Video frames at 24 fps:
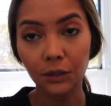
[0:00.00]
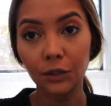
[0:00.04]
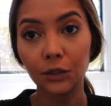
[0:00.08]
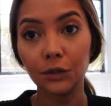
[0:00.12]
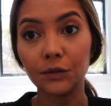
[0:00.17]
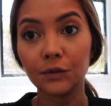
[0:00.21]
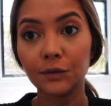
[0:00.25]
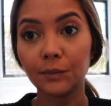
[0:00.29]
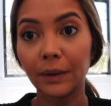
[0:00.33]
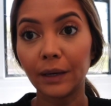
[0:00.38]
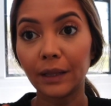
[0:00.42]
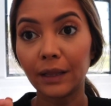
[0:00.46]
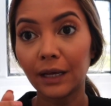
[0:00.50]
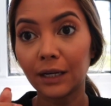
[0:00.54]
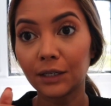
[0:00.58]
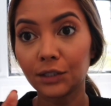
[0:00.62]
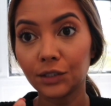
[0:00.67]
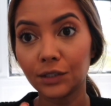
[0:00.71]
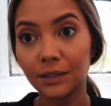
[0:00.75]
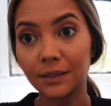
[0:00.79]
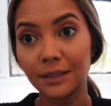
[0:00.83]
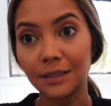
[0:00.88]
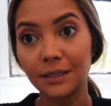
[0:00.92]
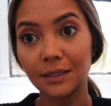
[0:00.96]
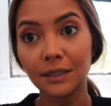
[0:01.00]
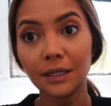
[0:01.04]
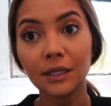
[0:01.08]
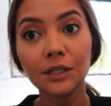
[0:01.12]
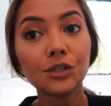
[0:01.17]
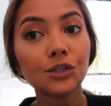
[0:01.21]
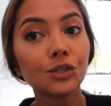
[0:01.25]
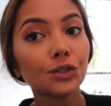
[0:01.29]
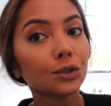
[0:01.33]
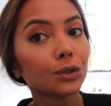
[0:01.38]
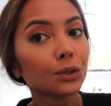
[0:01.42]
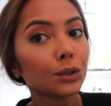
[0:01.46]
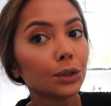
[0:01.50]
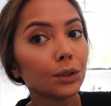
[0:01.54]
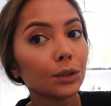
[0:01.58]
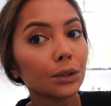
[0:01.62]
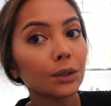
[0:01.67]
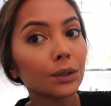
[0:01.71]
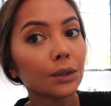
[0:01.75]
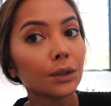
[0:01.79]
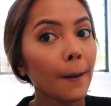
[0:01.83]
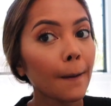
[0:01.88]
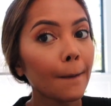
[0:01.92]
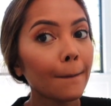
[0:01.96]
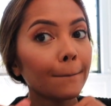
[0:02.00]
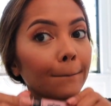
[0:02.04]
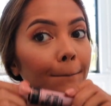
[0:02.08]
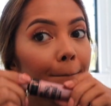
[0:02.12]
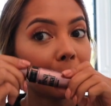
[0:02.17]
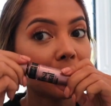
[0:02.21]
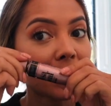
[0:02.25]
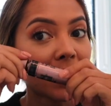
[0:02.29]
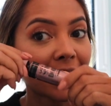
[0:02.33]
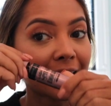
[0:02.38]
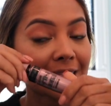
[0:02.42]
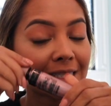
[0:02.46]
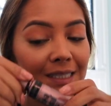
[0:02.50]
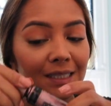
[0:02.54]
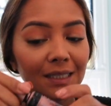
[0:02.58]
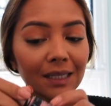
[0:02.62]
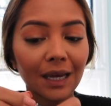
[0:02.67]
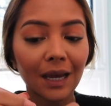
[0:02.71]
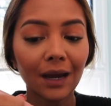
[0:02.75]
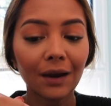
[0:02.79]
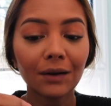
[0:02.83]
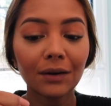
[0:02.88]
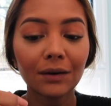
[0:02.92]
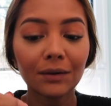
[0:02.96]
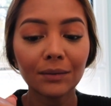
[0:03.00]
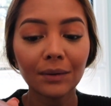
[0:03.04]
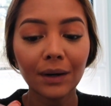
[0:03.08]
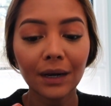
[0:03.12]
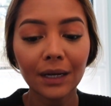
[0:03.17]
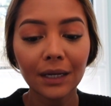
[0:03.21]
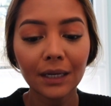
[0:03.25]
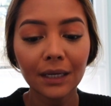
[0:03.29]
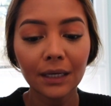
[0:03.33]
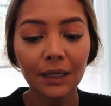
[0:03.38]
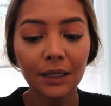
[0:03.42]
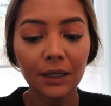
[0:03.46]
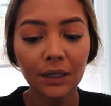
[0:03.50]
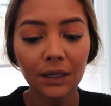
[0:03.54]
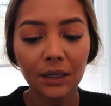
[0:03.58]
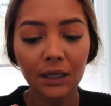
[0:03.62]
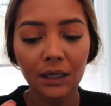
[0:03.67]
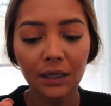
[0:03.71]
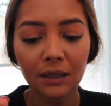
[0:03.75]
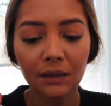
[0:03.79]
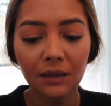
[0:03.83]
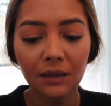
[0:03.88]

use my Lash Sensational mascara right here. I